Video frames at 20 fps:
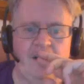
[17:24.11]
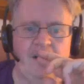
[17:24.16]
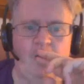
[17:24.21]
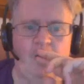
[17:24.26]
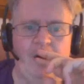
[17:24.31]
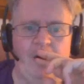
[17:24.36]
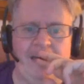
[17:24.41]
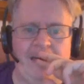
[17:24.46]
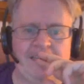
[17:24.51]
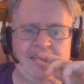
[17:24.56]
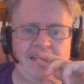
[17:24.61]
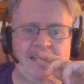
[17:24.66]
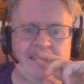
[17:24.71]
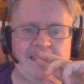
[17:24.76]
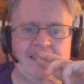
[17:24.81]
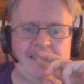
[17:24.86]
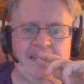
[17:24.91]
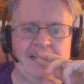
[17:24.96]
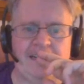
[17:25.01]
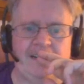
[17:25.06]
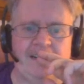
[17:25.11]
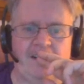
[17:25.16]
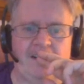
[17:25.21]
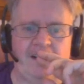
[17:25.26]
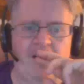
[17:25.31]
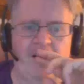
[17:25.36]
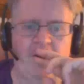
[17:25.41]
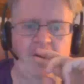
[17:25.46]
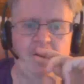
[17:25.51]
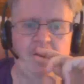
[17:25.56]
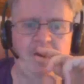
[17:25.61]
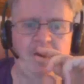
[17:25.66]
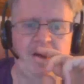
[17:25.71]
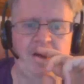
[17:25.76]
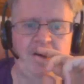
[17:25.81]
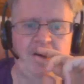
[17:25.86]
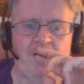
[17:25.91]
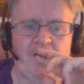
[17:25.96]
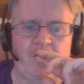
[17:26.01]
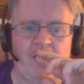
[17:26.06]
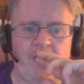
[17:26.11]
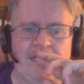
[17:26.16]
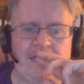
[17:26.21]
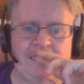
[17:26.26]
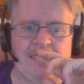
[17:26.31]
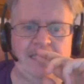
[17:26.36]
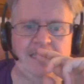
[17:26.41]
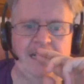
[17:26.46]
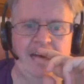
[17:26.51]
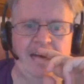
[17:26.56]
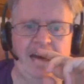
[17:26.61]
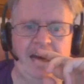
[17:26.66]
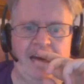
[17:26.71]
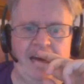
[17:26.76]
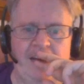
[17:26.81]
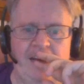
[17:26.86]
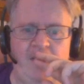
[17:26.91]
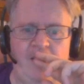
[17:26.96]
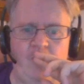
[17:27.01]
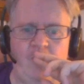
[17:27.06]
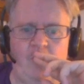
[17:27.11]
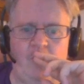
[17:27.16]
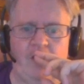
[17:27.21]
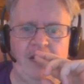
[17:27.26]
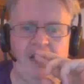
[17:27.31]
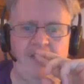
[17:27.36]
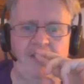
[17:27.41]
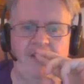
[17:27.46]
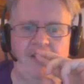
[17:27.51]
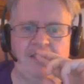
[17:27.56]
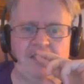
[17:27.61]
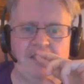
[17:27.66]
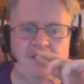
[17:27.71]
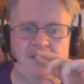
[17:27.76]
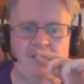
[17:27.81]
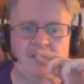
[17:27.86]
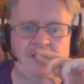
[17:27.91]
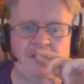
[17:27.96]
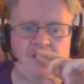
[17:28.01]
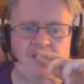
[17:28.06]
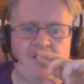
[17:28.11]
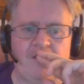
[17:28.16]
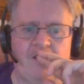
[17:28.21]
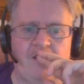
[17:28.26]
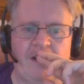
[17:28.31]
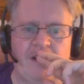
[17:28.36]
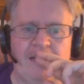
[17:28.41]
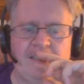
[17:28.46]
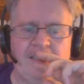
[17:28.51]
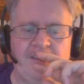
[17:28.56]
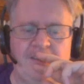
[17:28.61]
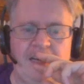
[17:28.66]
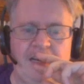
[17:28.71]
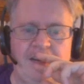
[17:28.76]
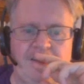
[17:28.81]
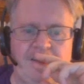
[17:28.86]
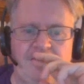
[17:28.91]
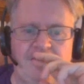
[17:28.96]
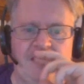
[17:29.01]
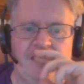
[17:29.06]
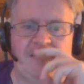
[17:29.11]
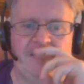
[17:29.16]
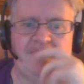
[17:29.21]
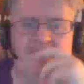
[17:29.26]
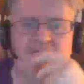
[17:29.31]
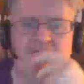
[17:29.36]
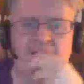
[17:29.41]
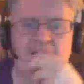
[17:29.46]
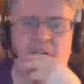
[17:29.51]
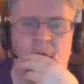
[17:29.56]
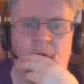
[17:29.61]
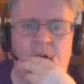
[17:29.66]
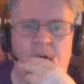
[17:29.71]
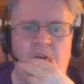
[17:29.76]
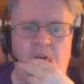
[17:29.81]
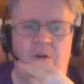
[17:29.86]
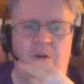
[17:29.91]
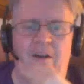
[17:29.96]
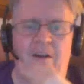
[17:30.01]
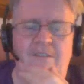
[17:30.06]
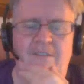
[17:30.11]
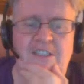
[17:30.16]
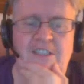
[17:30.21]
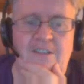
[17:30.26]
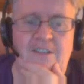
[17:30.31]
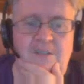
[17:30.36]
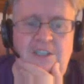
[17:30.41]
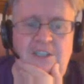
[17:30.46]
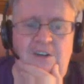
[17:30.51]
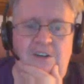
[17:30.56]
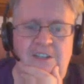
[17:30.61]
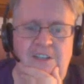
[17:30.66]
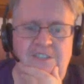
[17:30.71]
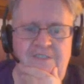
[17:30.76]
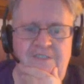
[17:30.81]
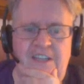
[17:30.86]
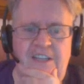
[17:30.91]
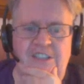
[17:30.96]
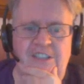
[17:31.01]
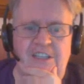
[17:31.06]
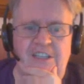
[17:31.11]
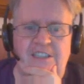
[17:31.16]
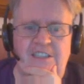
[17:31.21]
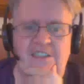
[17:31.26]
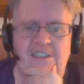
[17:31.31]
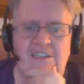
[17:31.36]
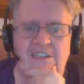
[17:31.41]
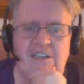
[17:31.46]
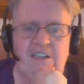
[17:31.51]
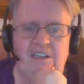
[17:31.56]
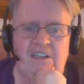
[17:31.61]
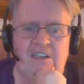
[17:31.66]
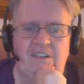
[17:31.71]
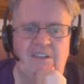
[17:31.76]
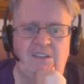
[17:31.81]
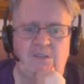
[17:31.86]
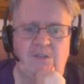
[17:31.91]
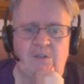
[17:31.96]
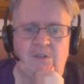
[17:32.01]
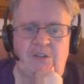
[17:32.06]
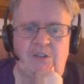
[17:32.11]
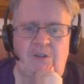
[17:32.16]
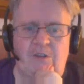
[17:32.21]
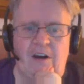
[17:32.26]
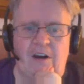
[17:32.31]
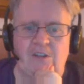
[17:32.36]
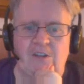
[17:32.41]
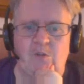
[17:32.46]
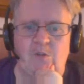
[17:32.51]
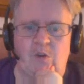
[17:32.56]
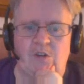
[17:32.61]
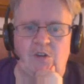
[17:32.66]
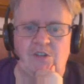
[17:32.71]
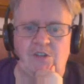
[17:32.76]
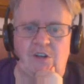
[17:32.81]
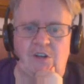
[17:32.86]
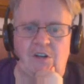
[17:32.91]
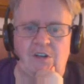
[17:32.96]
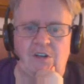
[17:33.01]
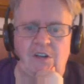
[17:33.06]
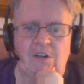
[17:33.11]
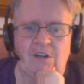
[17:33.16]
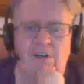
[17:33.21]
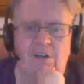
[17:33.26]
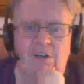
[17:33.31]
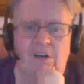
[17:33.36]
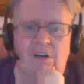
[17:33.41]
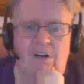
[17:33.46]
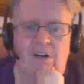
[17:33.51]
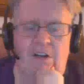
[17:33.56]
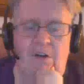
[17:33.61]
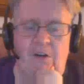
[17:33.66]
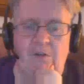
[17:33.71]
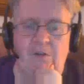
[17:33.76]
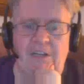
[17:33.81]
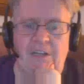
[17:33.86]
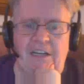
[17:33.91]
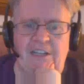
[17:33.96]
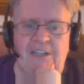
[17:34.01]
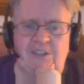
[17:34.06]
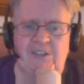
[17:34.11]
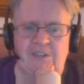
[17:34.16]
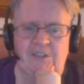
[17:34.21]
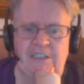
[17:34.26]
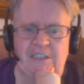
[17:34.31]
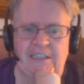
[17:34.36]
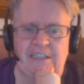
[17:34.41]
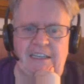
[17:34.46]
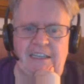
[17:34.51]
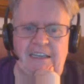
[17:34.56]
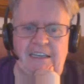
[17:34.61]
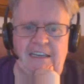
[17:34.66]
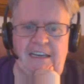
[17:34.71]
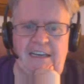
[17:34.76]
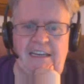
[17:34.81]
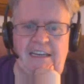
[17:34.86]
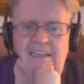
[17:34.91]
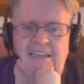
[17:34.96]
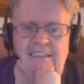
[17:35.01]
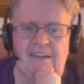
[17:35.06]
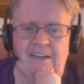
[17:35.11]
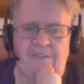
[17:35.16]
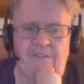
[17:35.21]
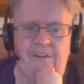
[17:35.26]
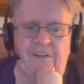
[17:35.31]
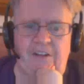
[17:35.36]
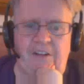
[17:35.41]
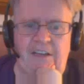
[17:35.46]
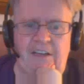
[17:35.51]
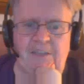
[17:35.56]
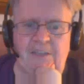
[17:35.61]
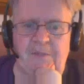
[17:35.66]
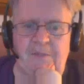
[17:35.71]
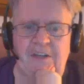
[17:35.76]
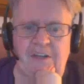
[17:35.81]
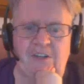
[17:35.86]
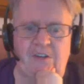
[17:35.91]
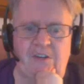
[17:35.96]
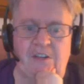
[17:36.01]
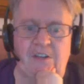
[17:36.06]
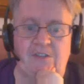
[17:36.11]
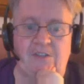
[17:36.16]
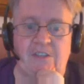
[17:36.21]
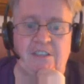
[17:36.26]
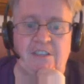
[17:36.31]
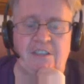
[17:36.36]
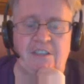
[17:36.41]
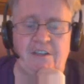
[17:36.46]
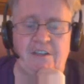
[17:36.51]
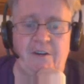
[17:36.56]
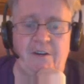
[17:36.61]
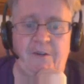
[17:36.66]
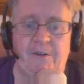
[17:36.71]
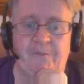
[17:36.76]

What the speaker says: A way to the Citadel, help in your quest, and you will give us a return is what you will give us in return is vengeance. Oh, the drow's words are cloaked in intrigue, and he definitely has piqued your interest.